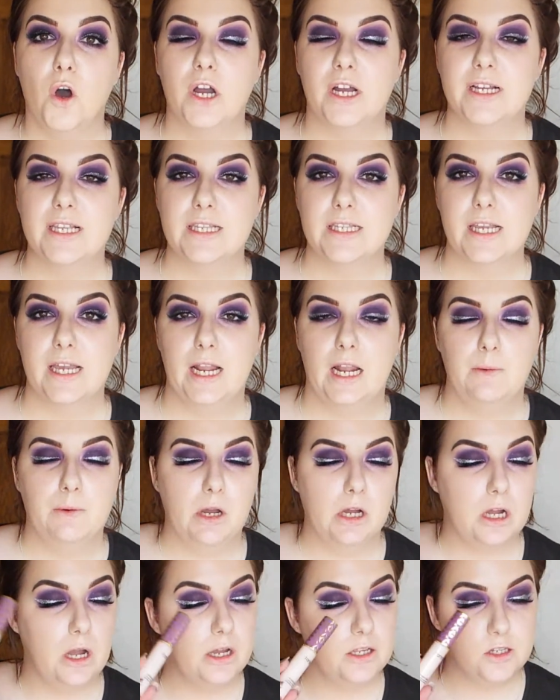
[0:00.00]
concealer, I'm going
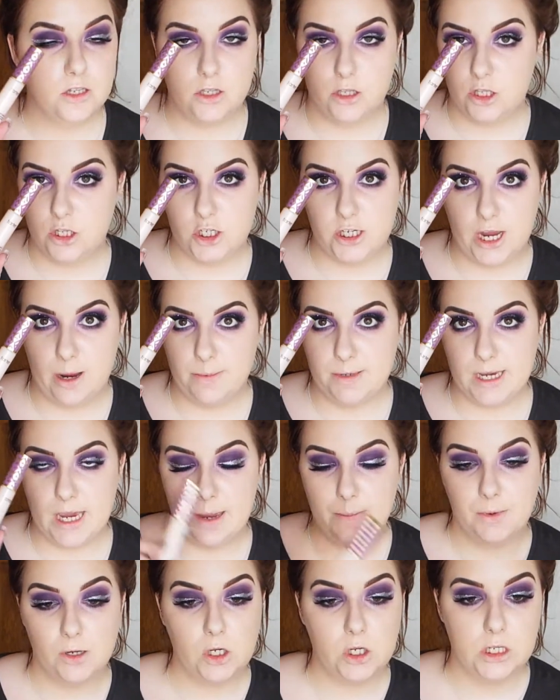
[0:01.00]
to go into the Shape
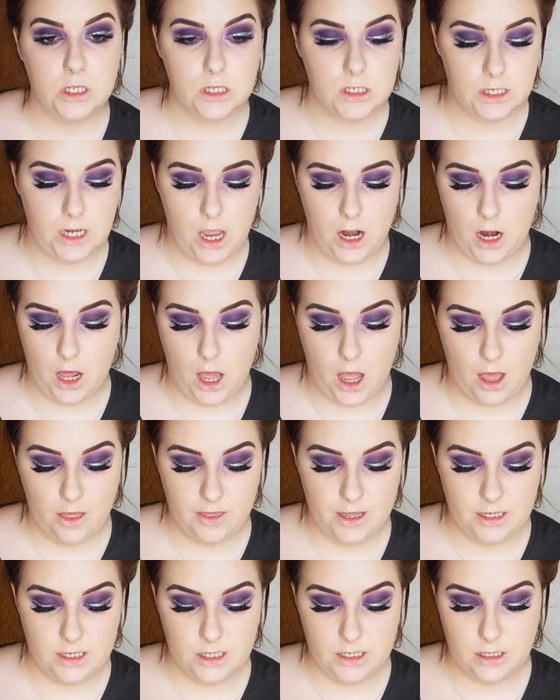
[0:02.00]
Tape Concealer.
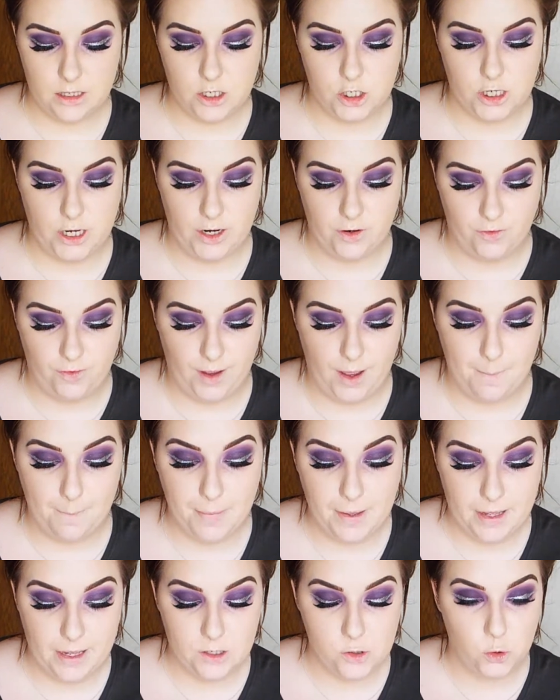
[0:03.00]
This is in the shade Fair
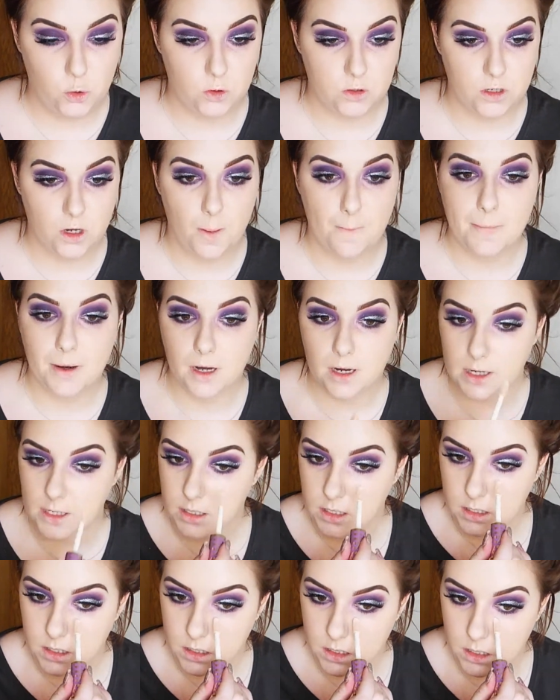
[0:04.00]
Beige, also by
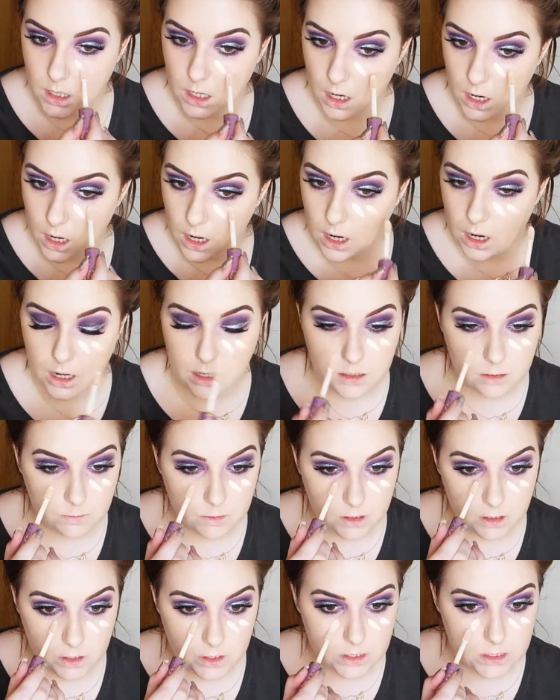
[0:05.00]
Tarte. I'm
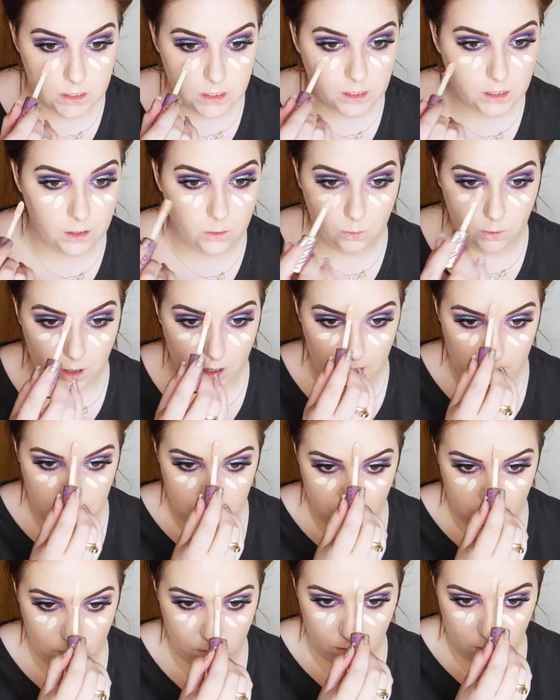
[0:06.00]
just going to stick it where I
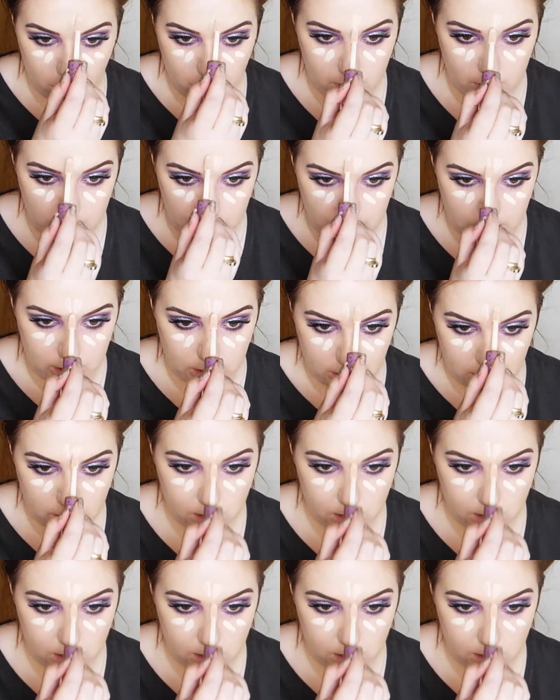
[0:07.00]
normally